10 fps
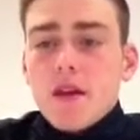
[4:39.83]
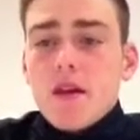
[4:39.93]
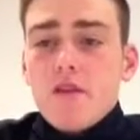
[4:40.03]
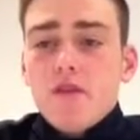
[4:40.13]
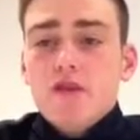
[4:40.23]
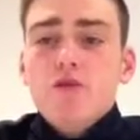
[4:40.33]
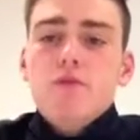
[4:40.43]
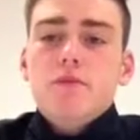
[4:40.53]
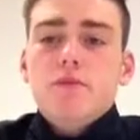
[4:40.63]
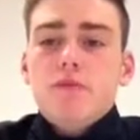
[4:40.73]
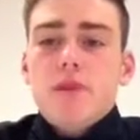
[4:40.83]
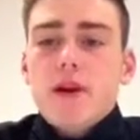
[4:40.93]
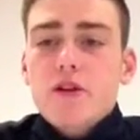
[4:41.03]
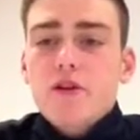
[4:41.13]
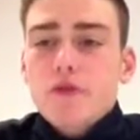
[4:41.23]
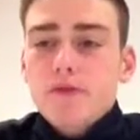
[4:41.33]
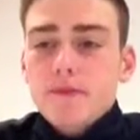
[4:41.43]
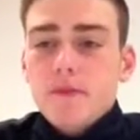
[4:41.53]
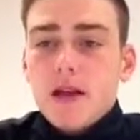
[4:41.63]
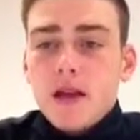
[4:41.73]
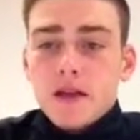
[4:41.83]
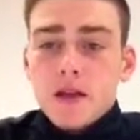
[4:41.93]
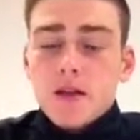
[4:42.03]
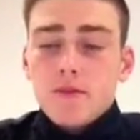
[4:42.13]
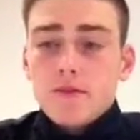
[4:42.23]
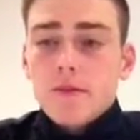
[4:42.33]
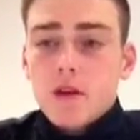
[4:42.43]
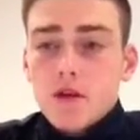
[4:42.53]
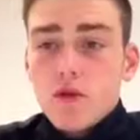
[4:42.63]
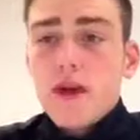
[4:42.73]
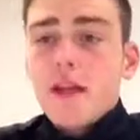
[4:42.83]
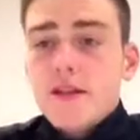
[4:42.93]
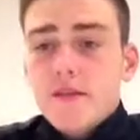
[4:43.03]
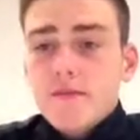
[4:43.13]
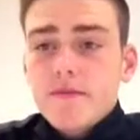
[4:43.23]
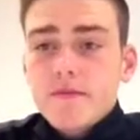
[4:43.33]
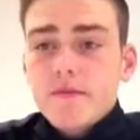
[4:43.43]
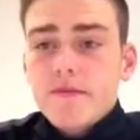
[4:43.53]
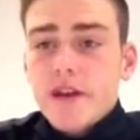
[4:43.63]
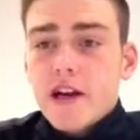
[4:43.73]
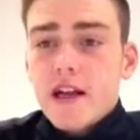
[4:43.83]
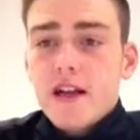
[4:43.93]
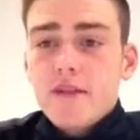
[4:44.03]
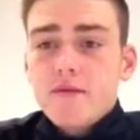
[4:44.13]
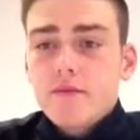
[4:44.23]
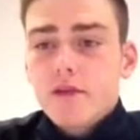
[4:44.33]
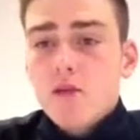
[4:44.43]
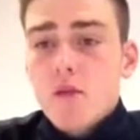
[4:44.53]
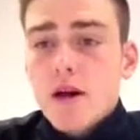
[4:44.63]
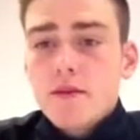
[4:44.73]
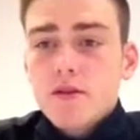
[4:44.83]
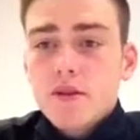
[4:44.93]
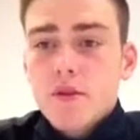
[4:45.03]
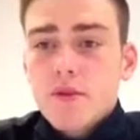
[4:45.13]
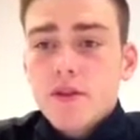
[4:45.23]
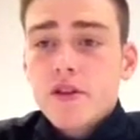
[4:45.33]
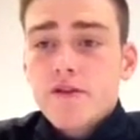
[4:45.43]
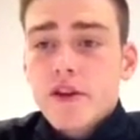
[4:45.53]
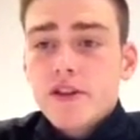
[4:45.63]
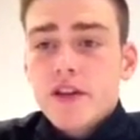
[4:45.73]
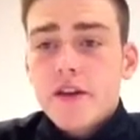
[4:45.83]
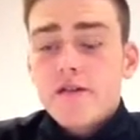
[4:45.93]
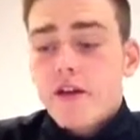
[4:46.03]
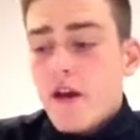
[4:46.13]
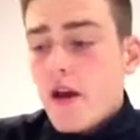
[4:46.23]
In futsal, we play on a court, and the court is very clean, it's not wet, it's not slippery, so it's very safe.